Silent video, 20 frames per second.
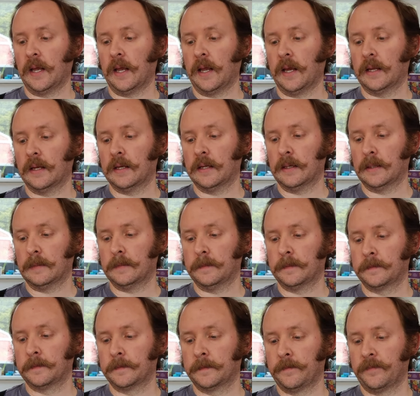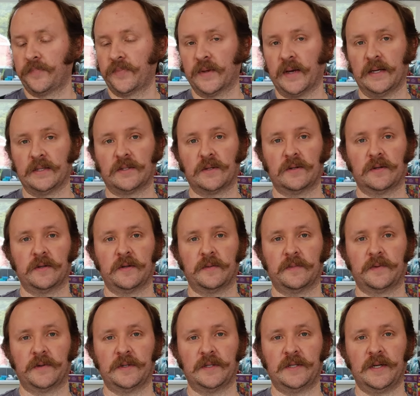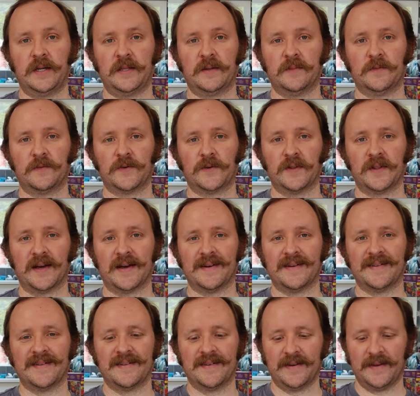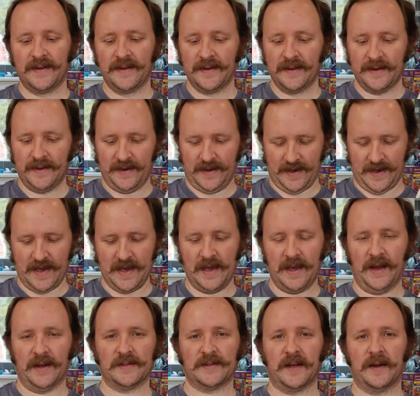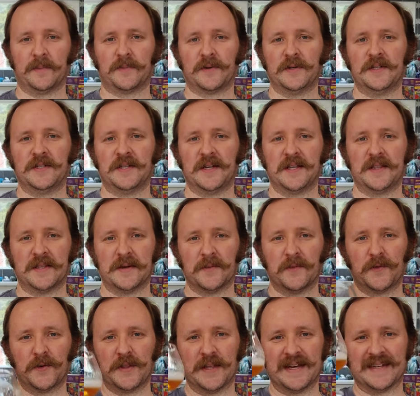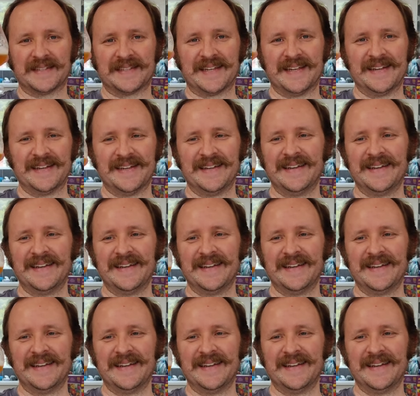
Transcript: and I certainly appreciate them for that, as I appreciate them for this.